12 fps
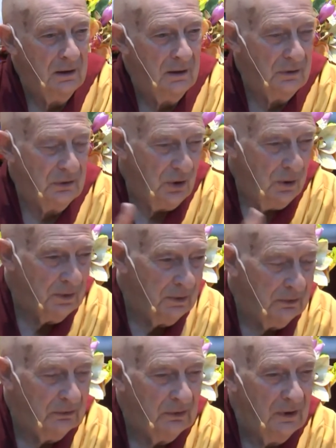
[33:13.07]
the
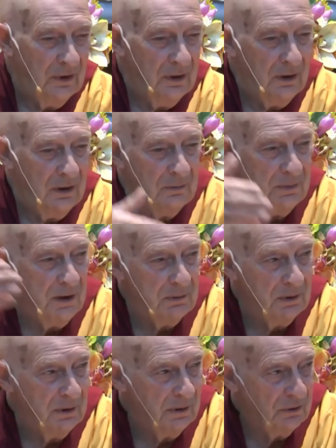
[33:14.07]
shoppers and the
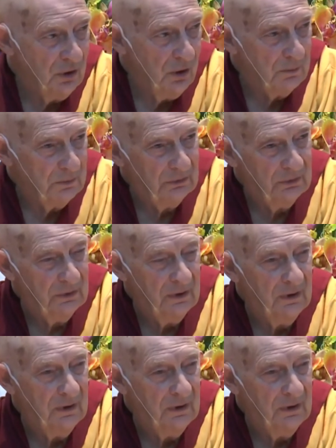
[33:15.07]
people in the shops,